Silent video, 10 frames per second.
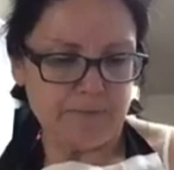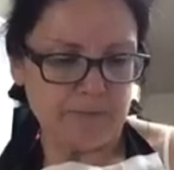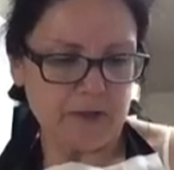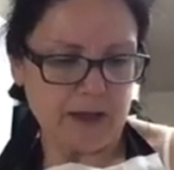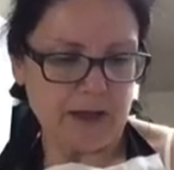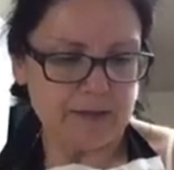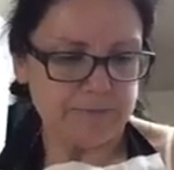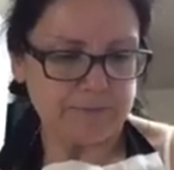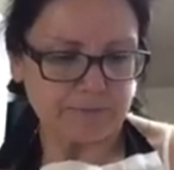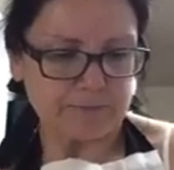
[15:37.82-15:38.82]
Yeah.
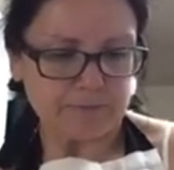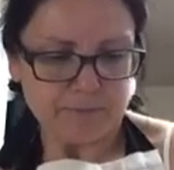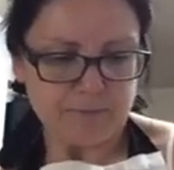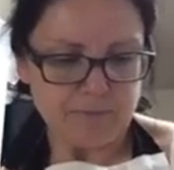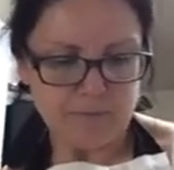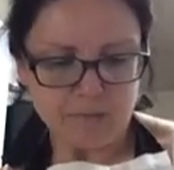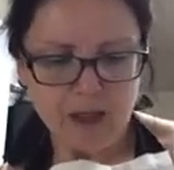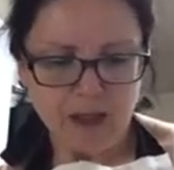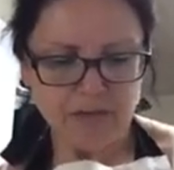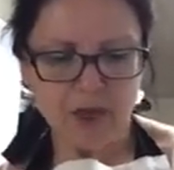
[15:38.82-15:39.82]

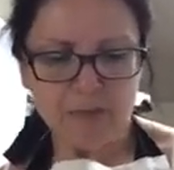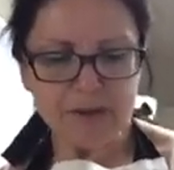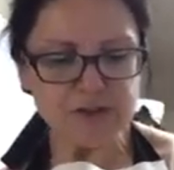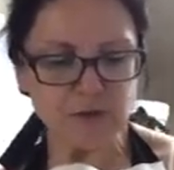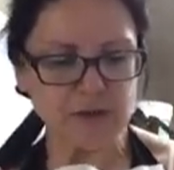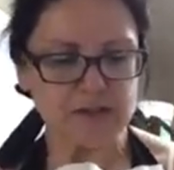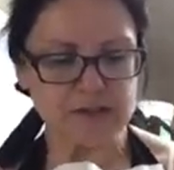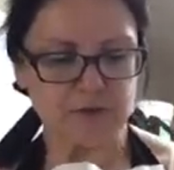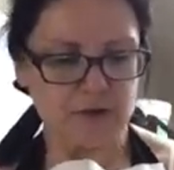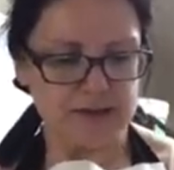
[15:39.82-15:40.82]
I thought about doing this
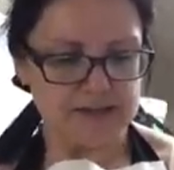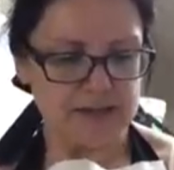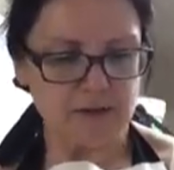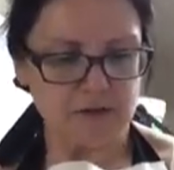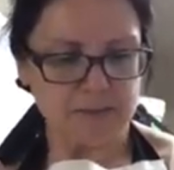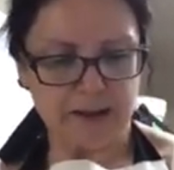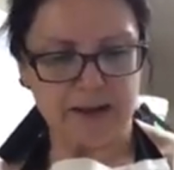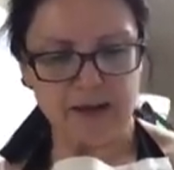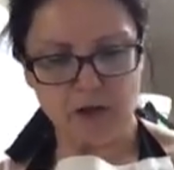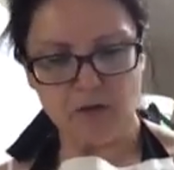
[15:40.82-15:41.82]
for like Cinco de
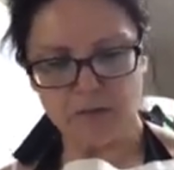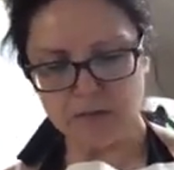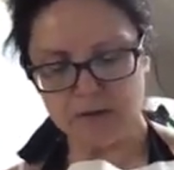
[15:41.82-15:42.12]
Mayo,